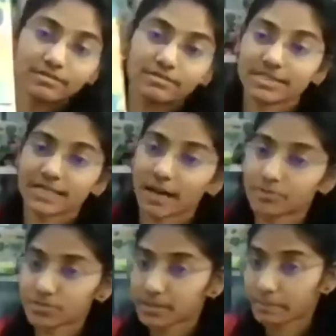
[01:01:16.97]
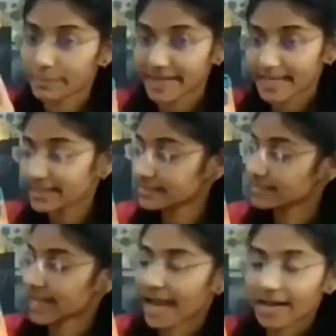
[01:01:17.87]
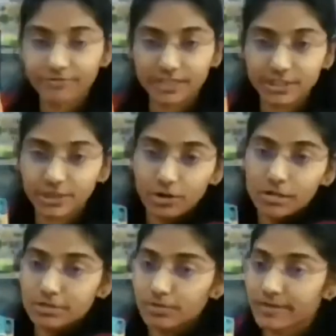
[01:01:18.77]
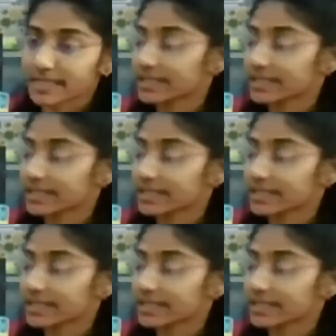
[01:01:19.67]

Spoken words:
This comes with the beads and fishing also over